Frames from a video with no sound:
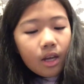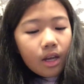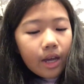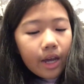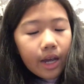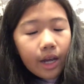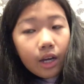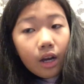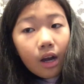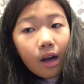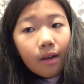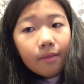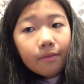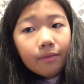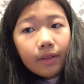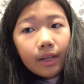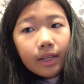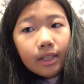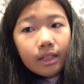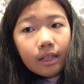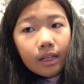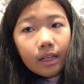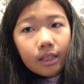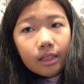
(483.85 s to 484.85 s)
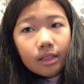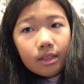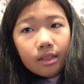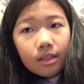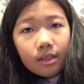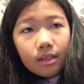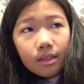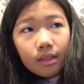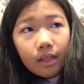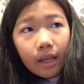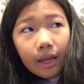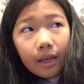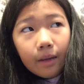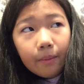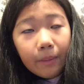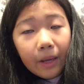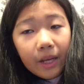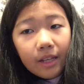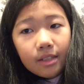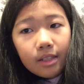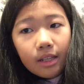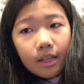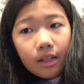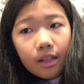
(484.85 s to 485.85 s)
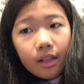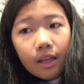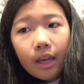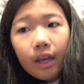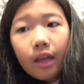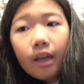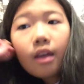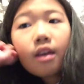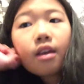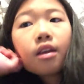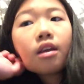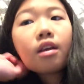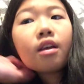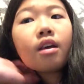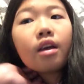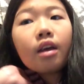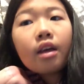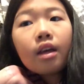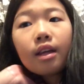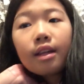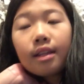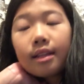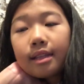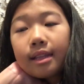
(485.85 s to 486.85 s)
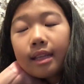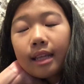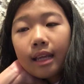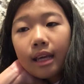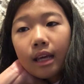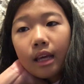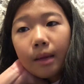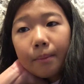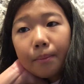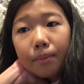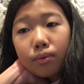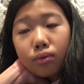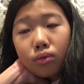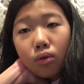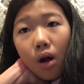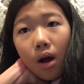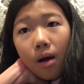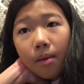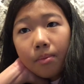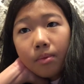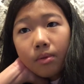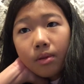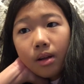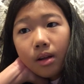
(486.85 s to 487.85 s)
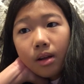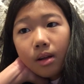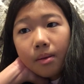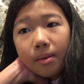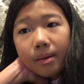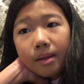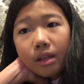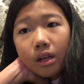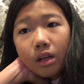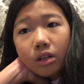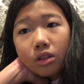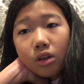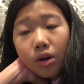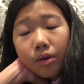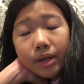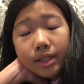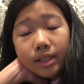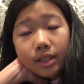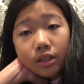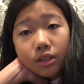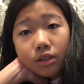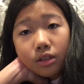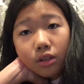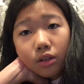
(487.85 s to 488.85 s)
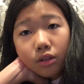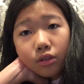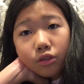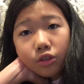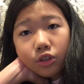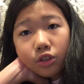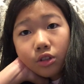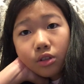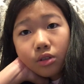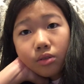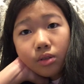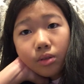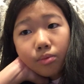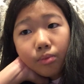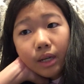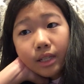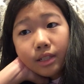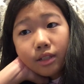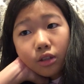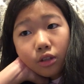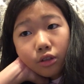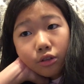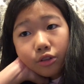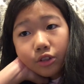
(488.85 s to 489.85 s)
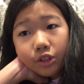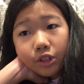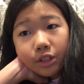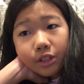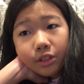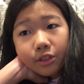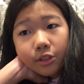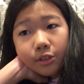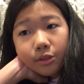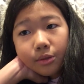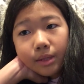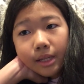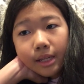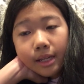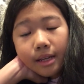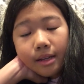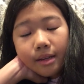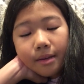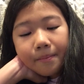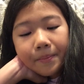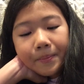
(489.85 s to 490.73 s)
And conflict is like basically the problem, and there's always a solution or resolution to it.